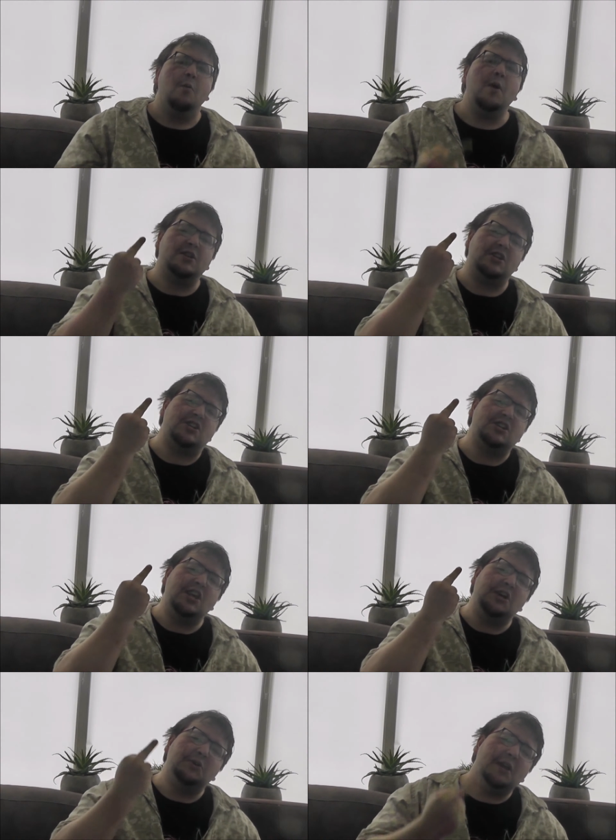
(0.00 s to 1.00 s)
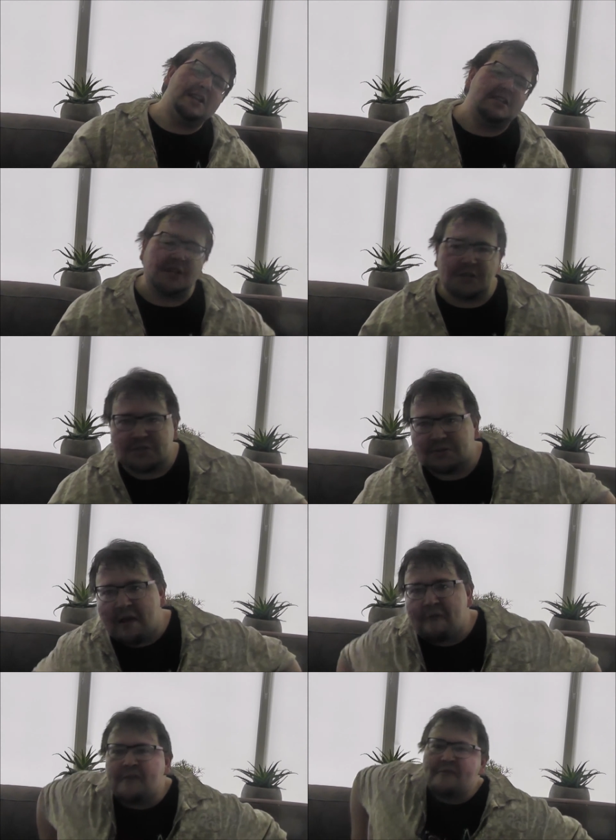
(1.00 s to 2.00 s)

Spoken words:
which is still an insult to every